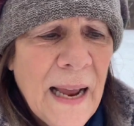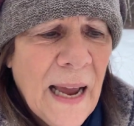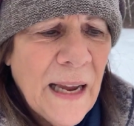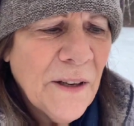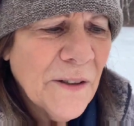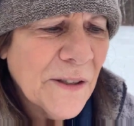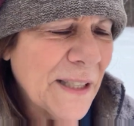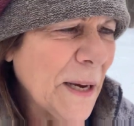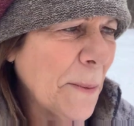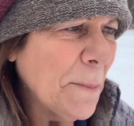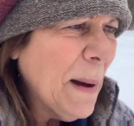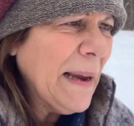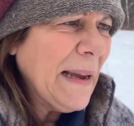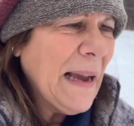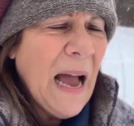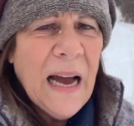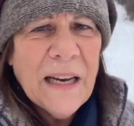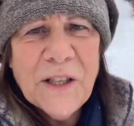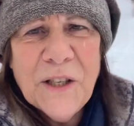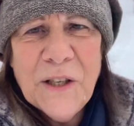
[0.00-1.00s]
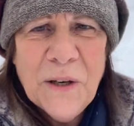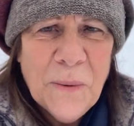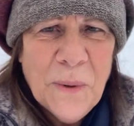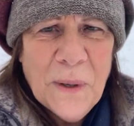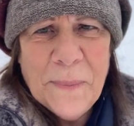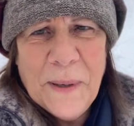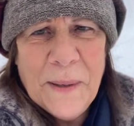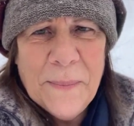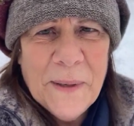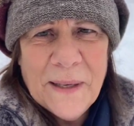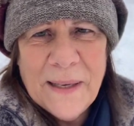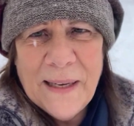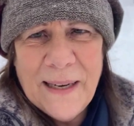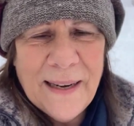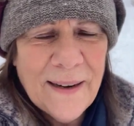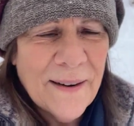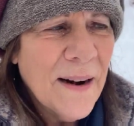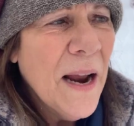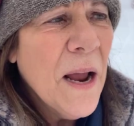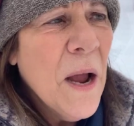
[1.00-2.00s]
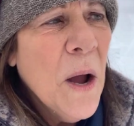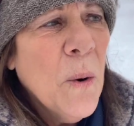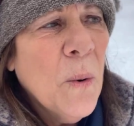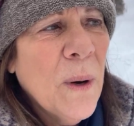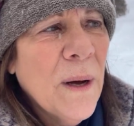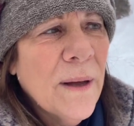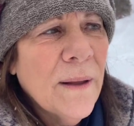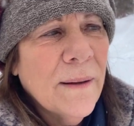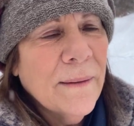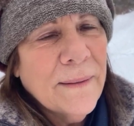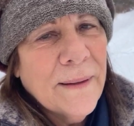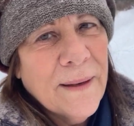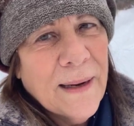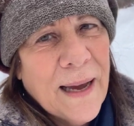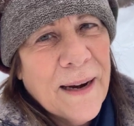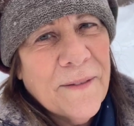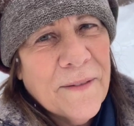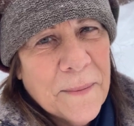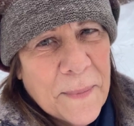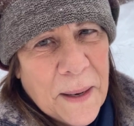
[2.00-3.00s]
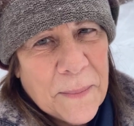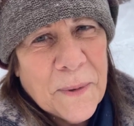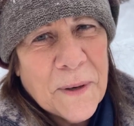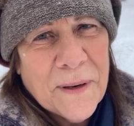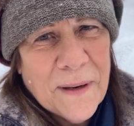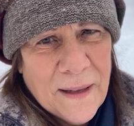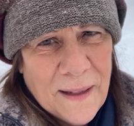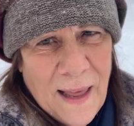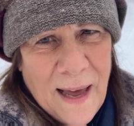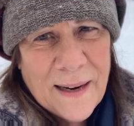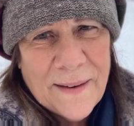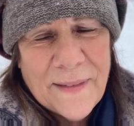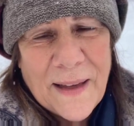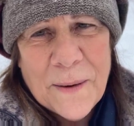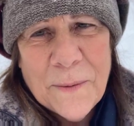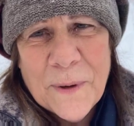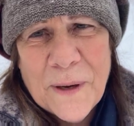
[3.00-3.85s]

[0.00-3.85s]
And you'll say, my gosh, you don't want to be a millionaire. Well, you got to remember a lot of that